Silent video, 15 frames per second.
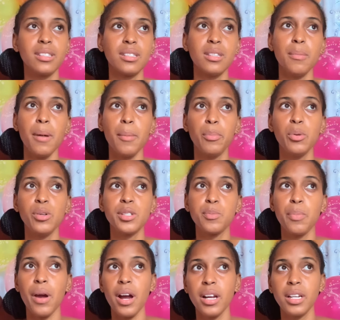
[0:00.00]
Them a post
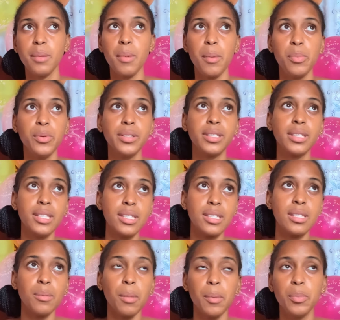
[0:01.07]
prank, them a post this,
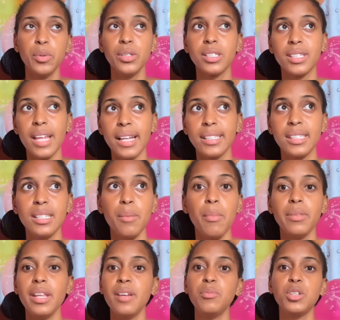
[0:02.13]
them a post that, them,
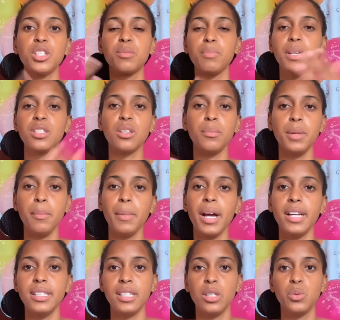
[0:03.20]
them just mix up them
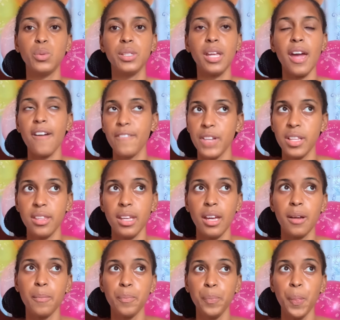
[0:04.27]
content with
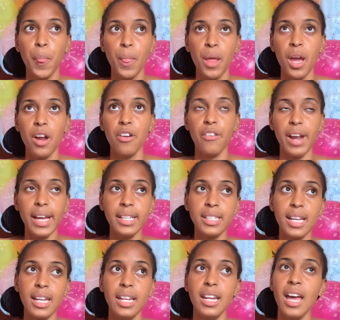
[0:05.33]
everything. Right?
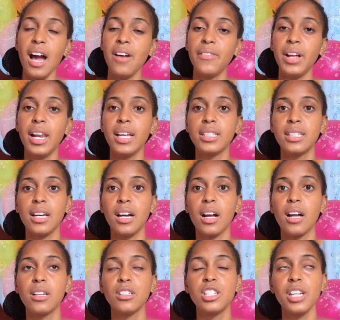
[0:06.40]
And then they have a lot of
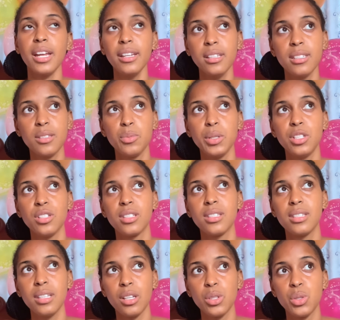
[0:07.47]
channels where just
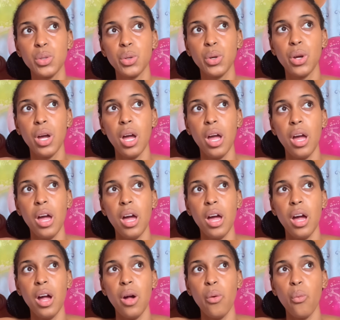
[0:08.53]
stick to
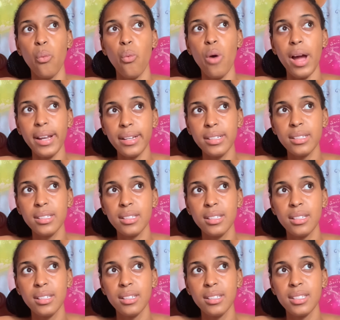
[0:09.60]
one
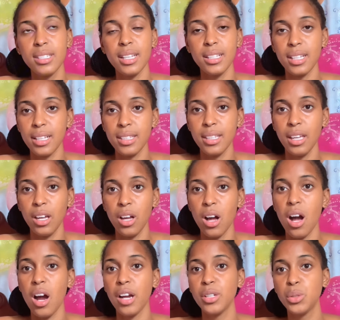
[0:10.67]
set of thing
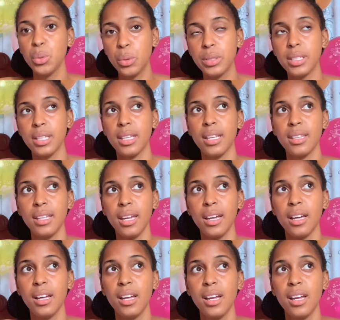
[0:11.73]
or two set of thing.